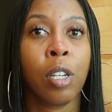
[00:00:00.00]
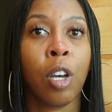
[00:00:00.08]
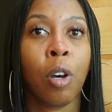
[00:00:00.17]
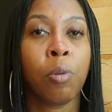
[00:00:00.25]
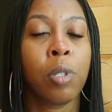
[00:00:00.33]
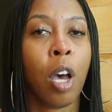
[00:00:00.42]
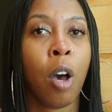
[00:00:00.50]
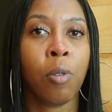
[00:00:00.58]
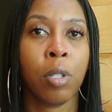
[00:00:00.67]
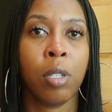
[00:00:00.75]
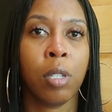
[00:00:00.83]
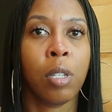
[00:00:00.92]
go talk
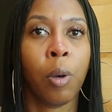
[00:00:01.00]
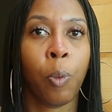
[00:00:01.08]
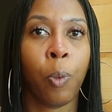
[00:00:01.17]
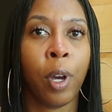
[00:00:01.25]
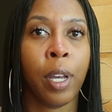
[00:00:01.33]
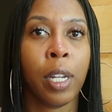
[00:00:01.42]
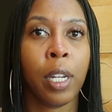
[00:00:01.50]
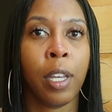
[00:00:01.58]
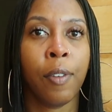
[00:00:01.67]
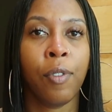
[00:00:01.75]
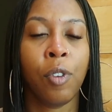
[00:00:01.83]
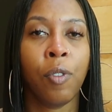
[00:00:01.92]
to someone
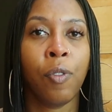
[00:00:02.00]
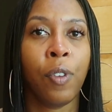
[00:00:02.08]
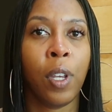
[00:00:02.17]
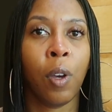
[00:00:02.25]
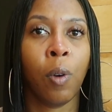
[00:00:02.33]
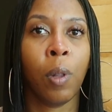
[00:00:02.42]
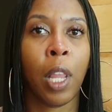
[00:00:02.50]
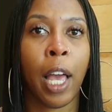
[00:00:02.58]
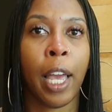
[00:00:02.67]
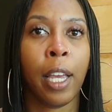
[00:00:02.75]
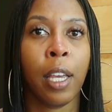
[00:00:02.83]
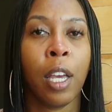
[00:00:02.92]
if you feel
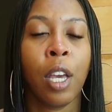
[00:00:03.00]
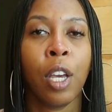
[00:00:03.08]
like